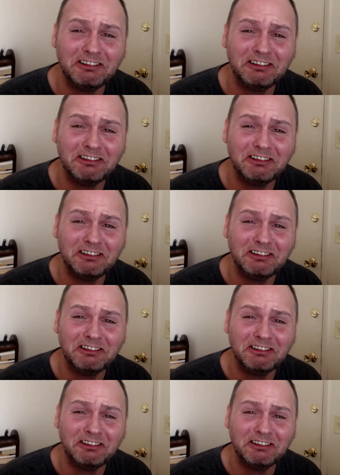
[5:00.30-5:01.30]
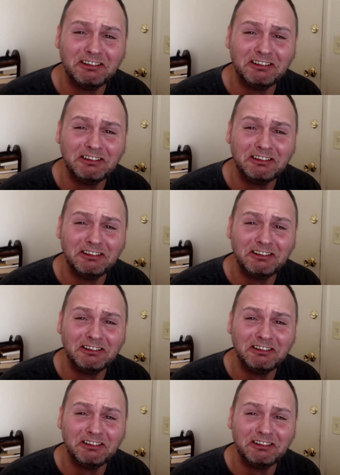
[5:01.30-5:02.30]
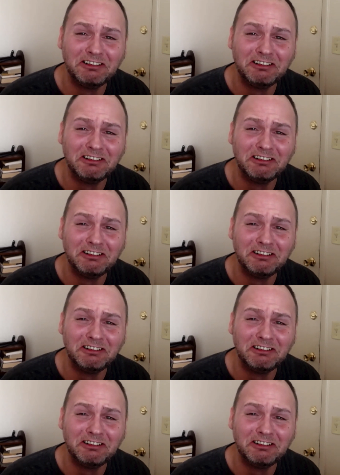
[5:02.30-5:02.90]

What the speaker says: Nothing is said.